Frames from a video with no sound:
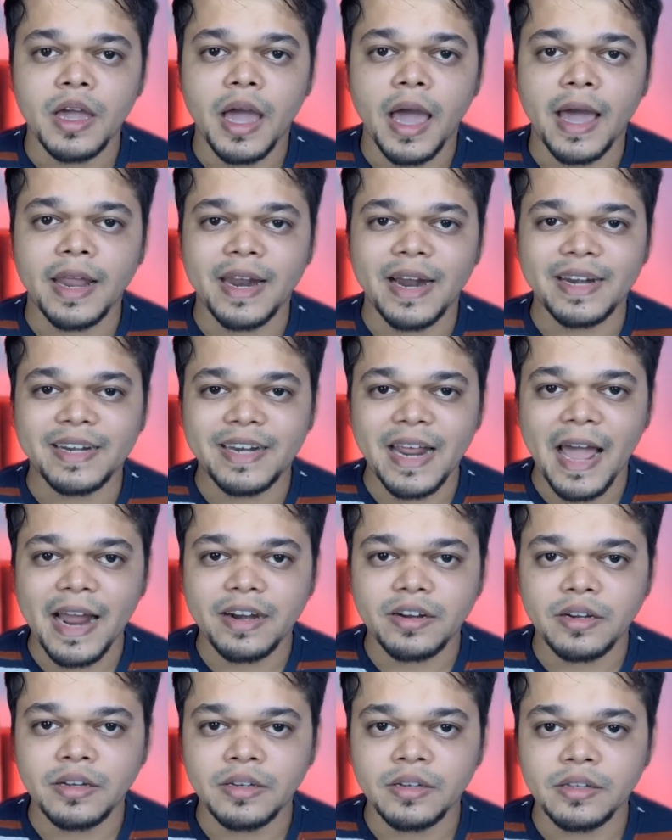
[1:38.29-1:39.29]
and
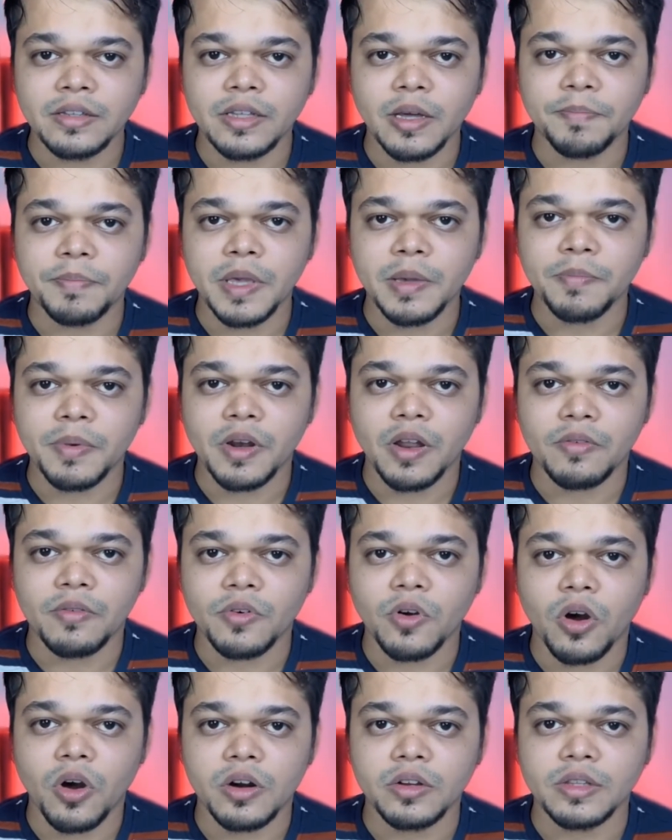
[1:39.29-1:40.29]
attacked the people of
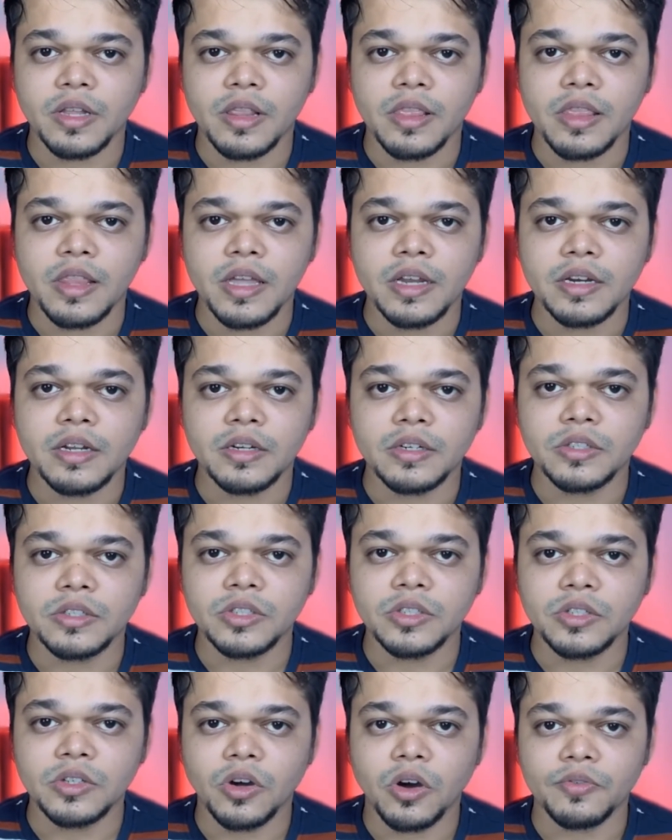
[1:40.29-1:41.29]
God the
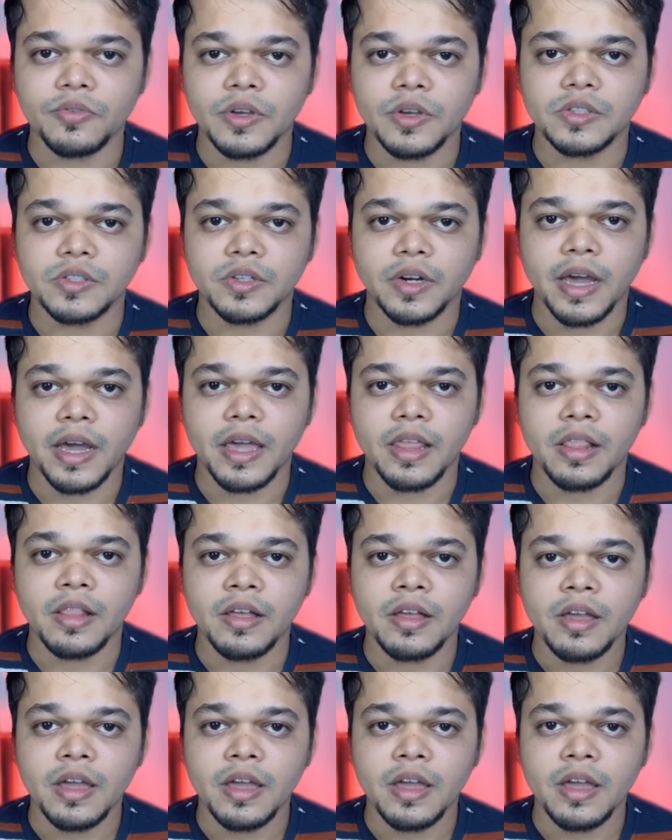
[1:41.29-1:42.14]
leaders of Israel